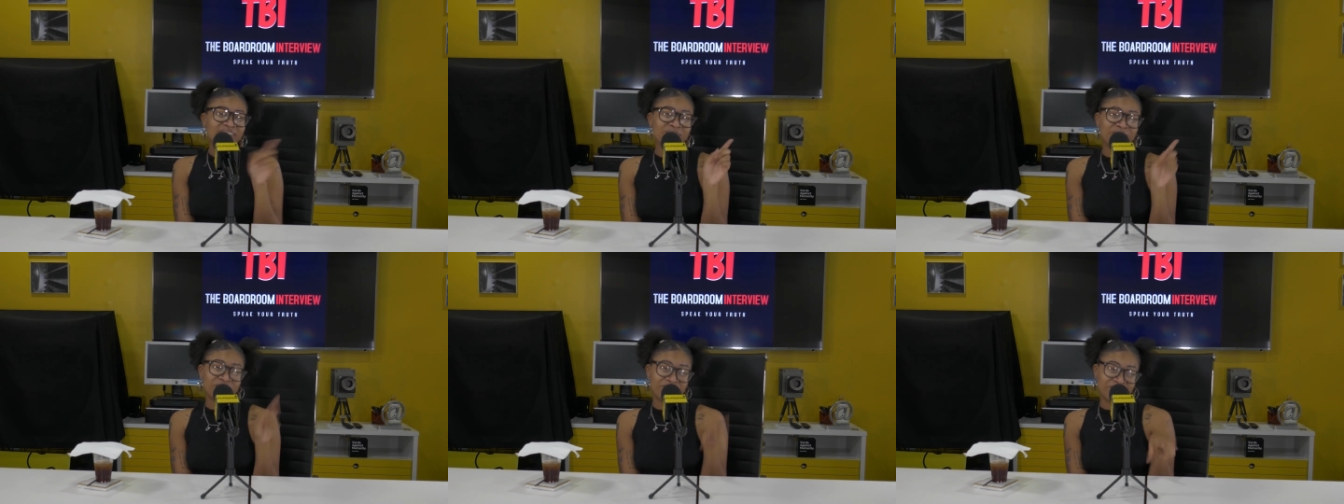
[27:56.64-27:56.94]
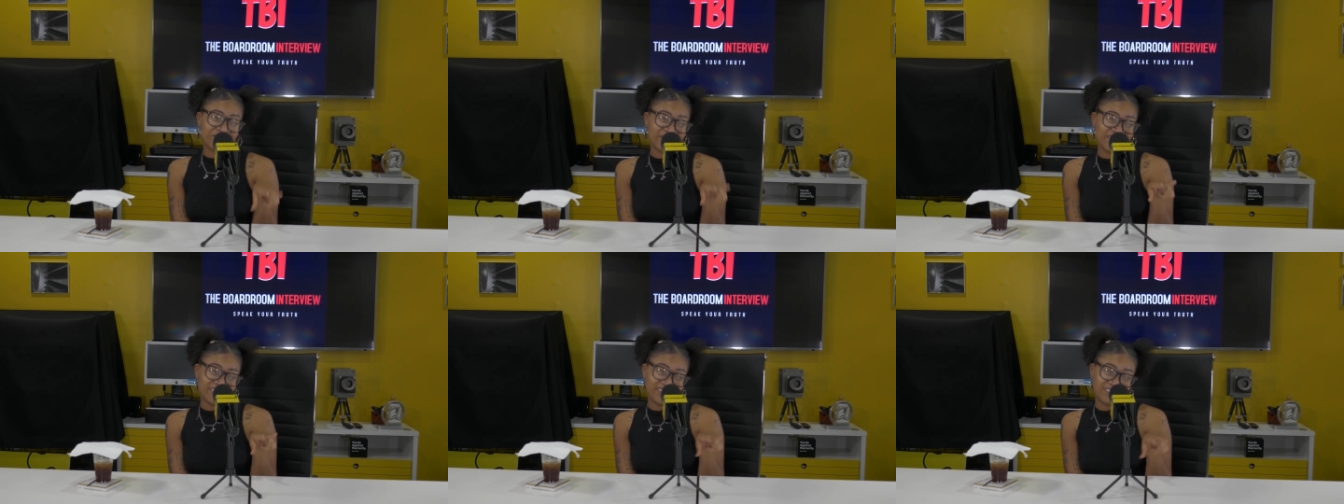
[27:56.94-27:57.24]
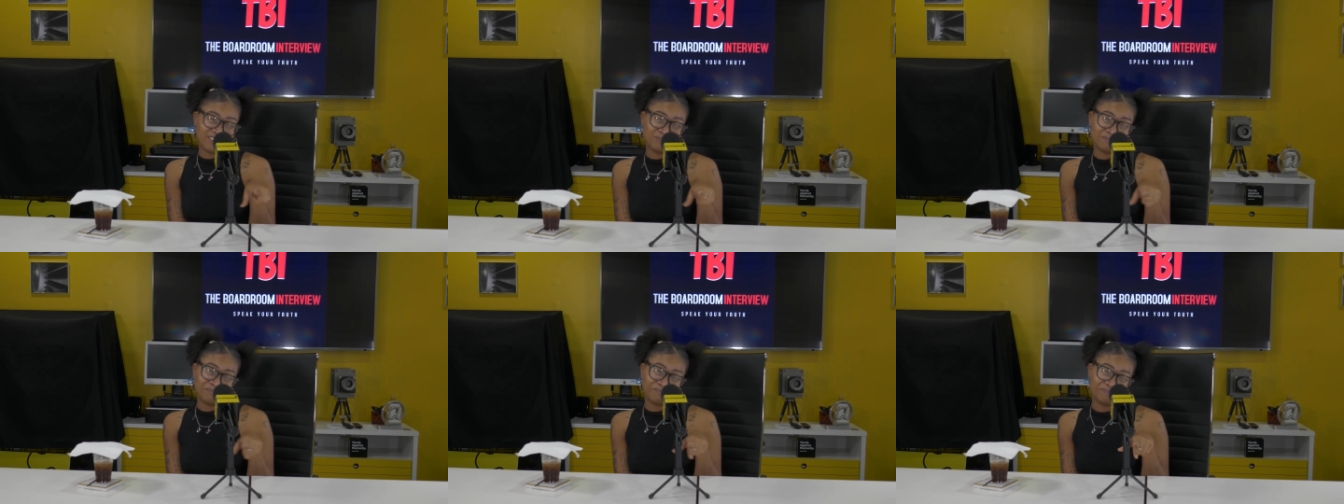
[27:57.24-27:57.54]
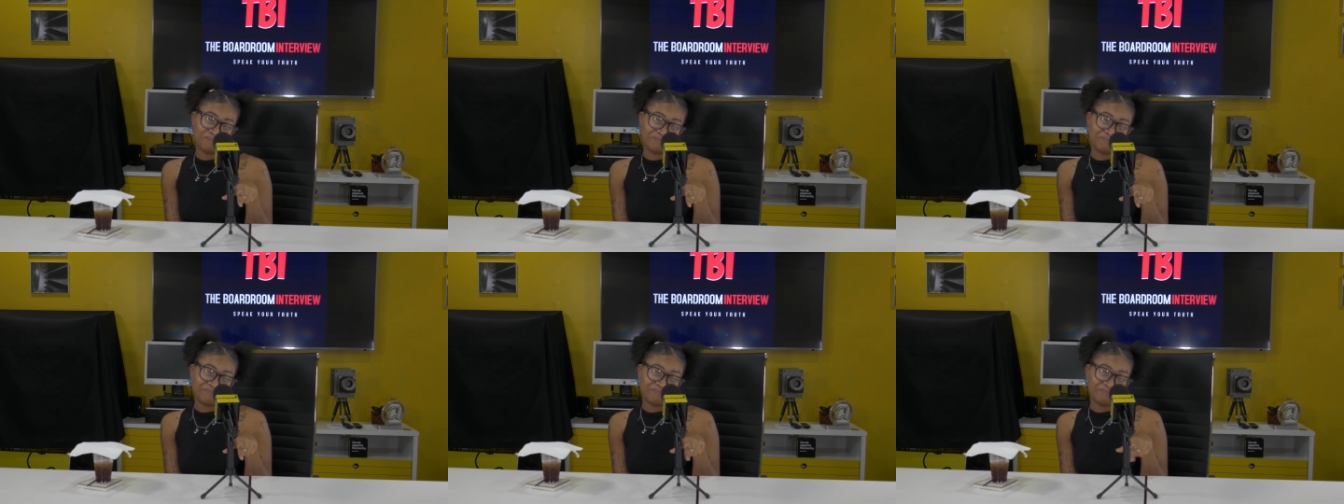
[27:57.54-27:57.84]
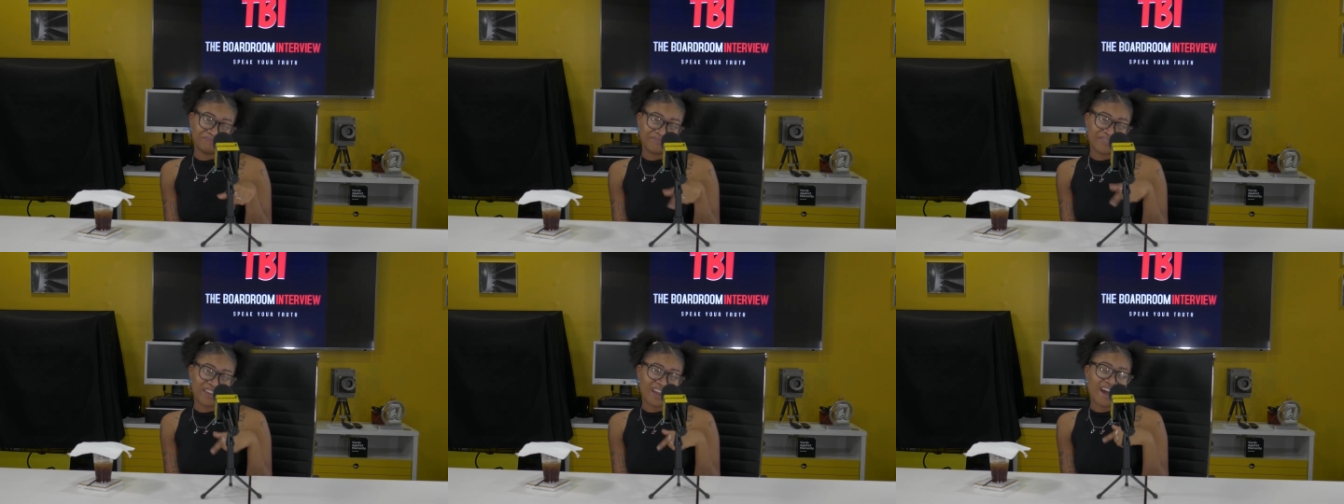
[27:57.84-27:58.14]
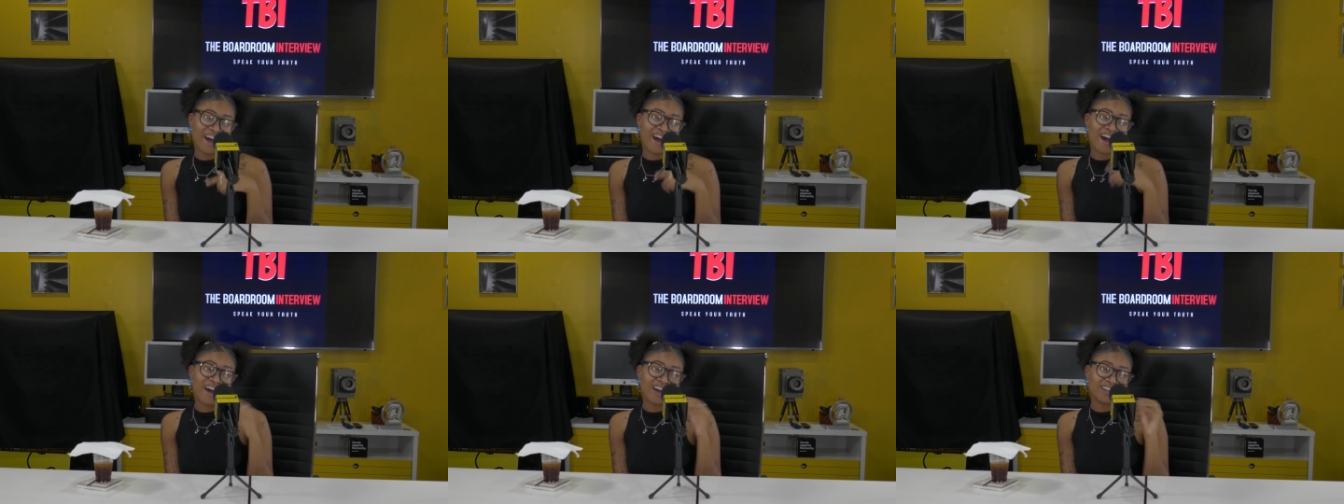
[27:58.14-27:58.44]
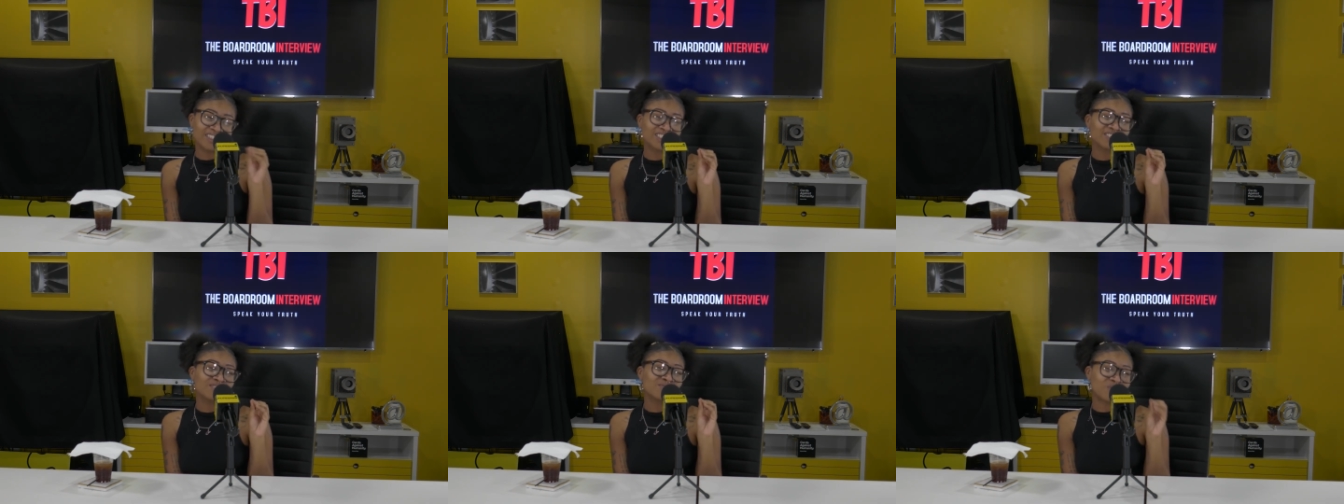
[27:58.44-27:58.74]
something funny? Eh, what was funny? I
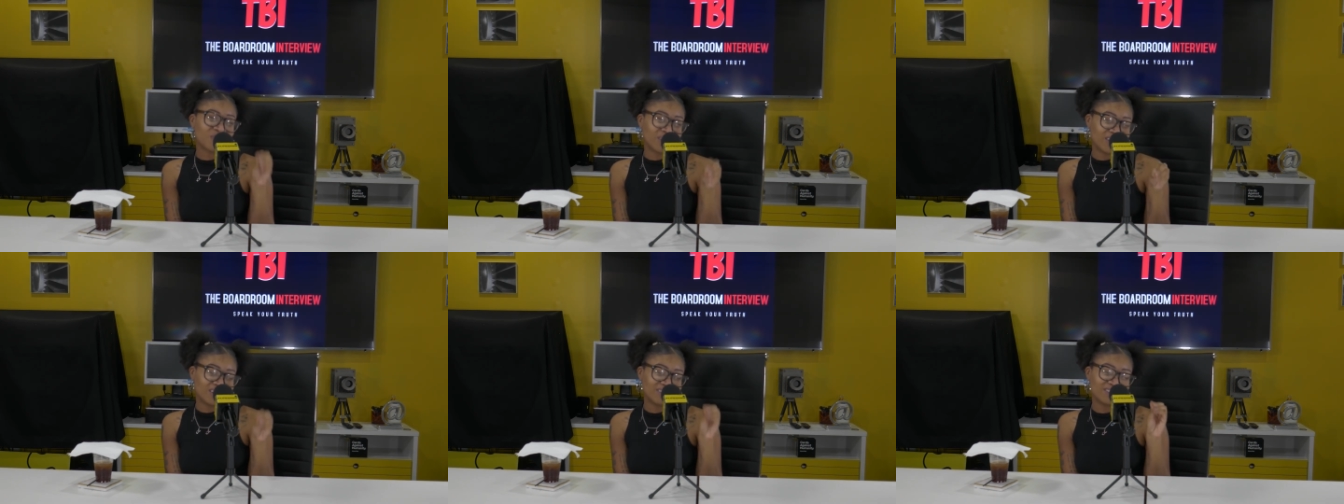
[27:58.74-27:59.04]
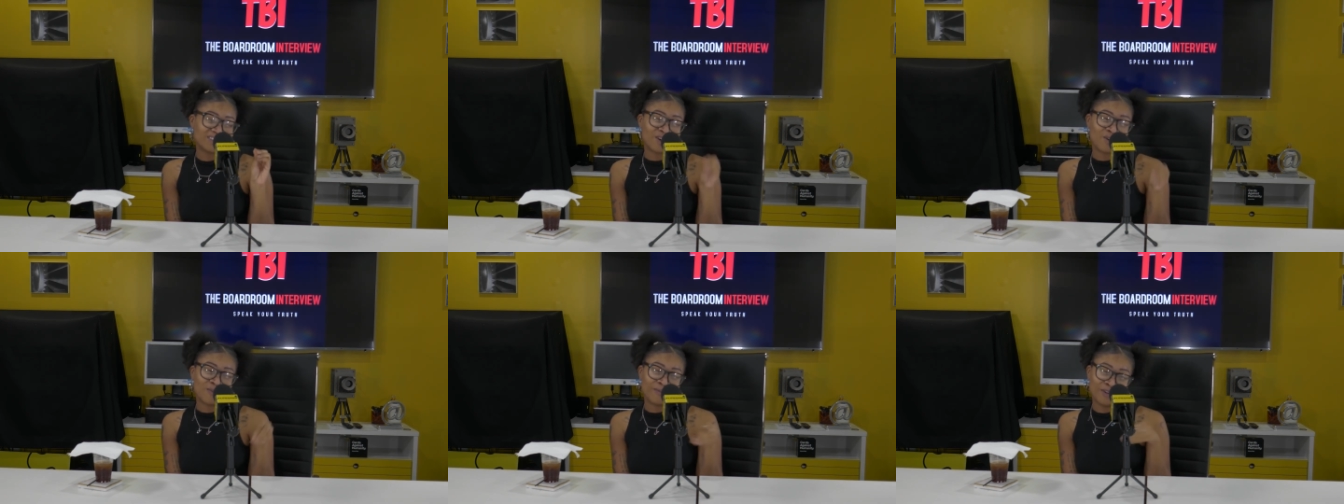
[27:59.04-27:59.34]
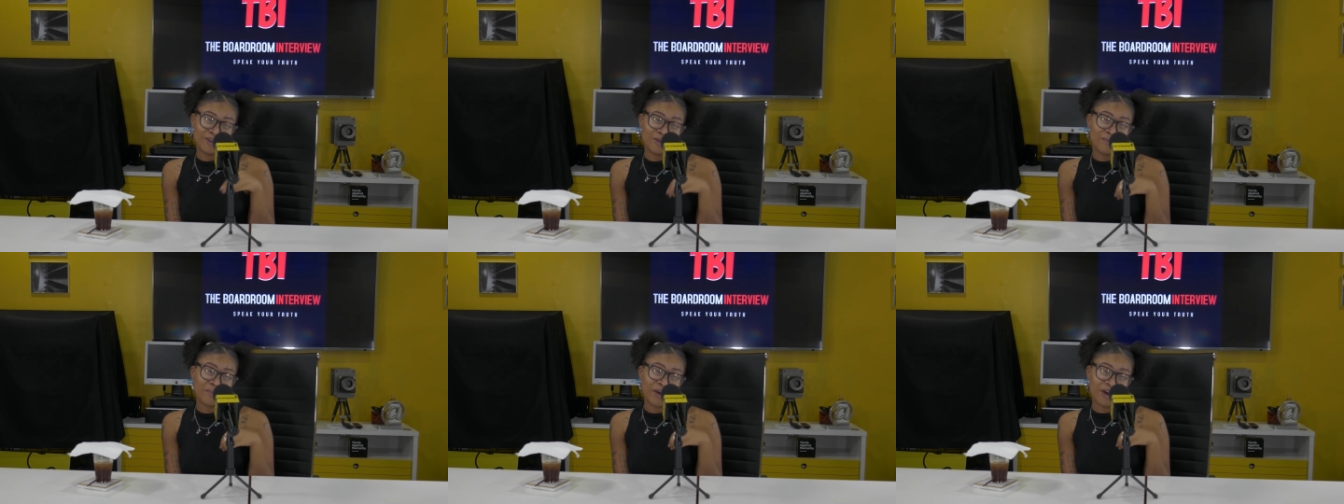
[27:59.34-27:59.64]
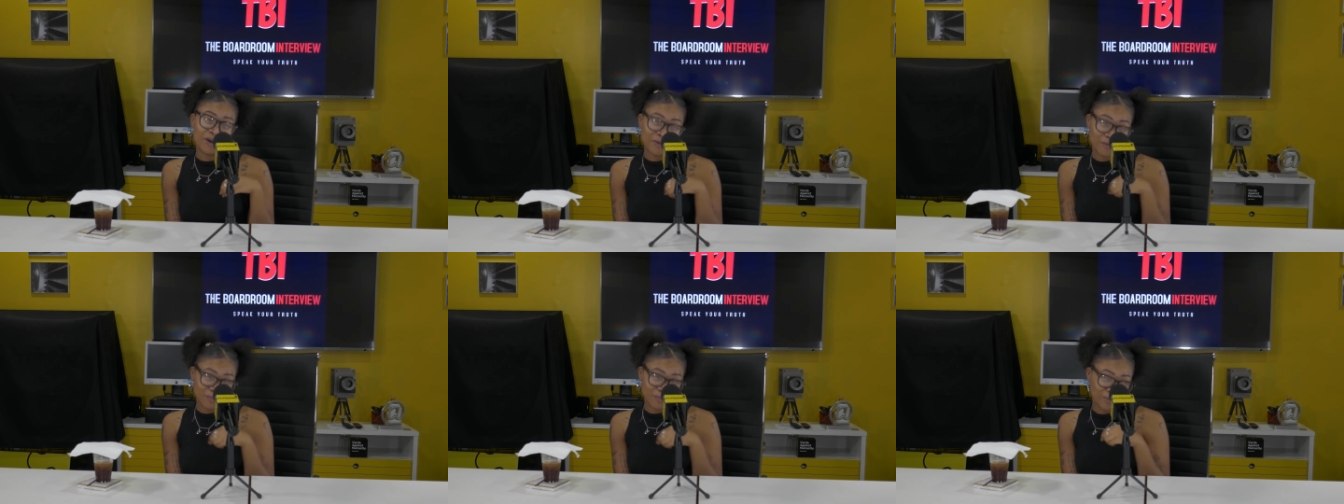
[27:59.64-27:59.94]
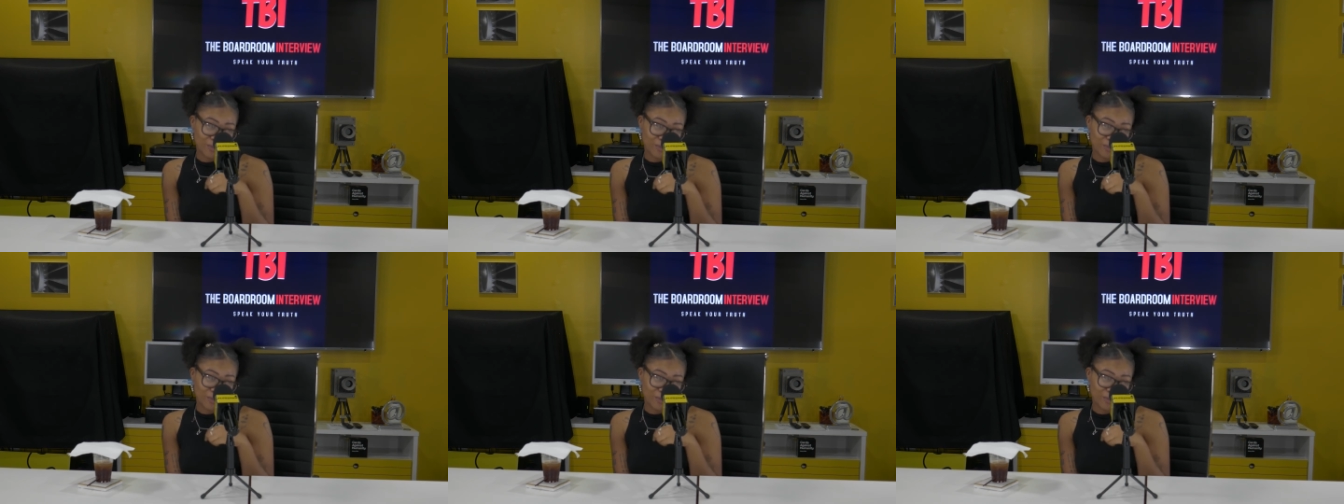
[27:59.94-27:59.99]
actually wanted to open up my own